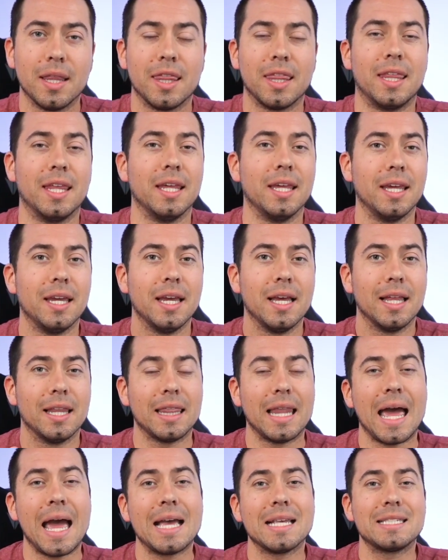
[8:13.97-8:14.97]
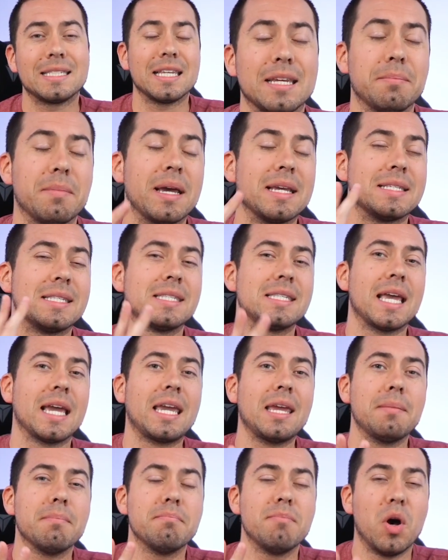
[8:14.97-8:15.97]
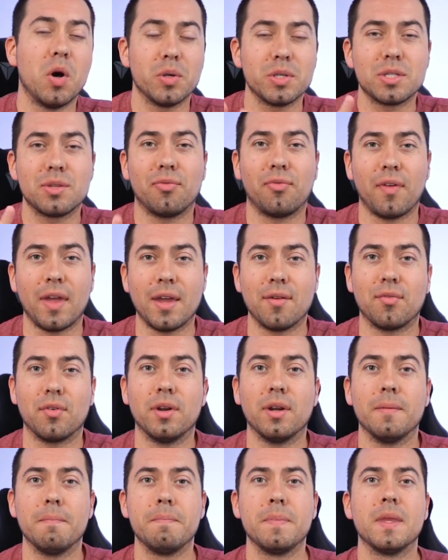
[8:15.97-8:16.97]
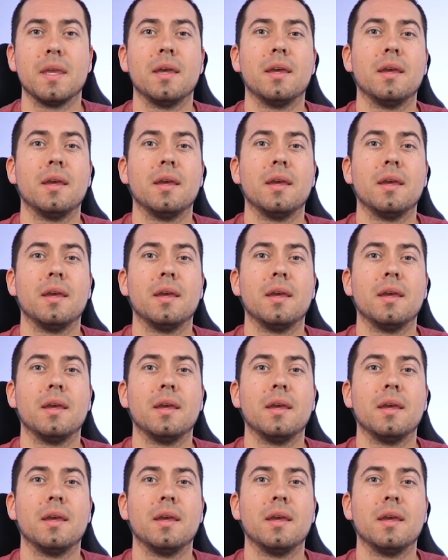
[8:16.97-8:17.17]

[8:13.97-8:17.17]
the last and my second most favorite